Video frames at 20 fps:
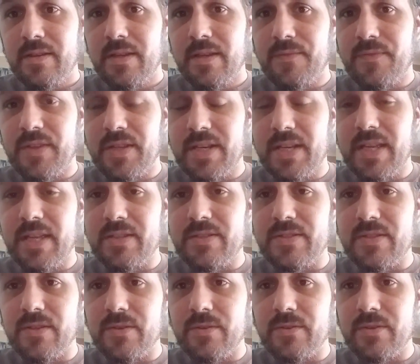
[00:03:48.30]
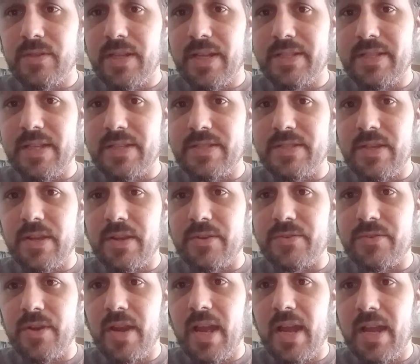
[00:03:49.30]
if you need to. Let that sucker
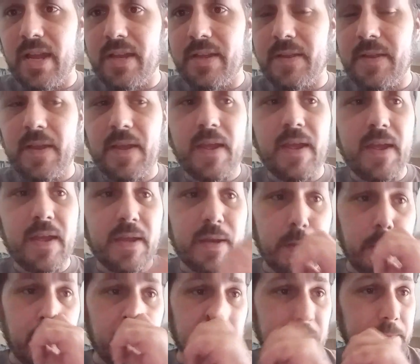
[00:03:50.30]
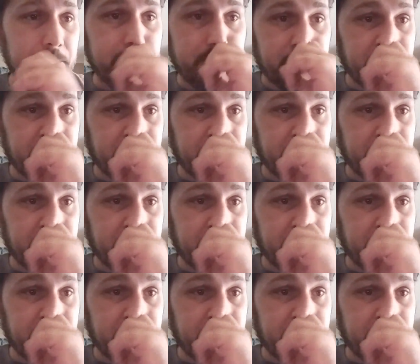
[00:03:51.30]
dry and